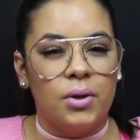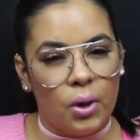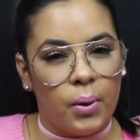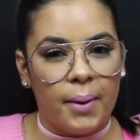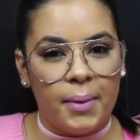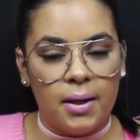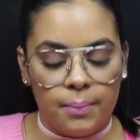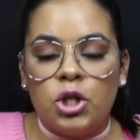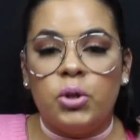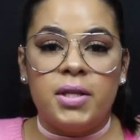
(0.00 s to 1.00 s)
You know what I mean?
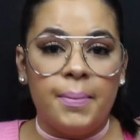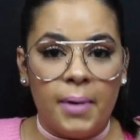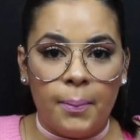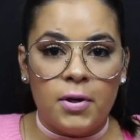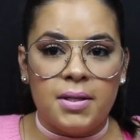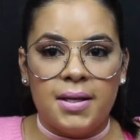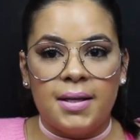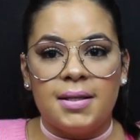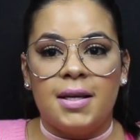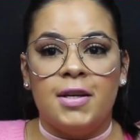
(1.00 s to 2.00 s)
So tip number
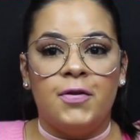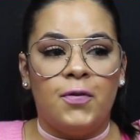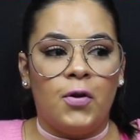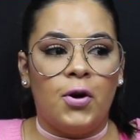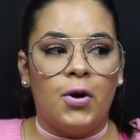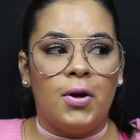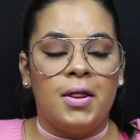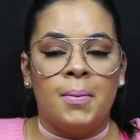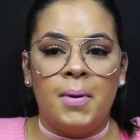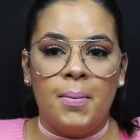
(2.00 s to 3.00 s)
6 is for
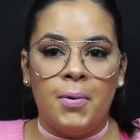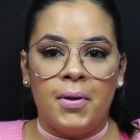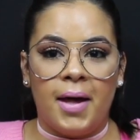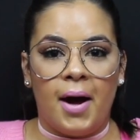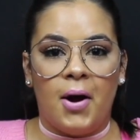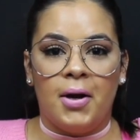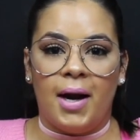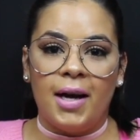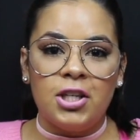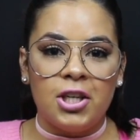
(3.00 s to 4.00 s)
the people that are
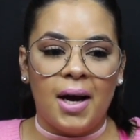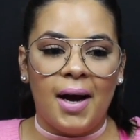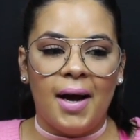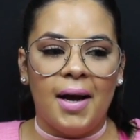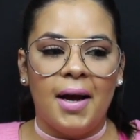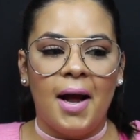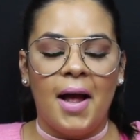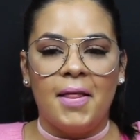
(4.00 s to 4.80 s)
not shy,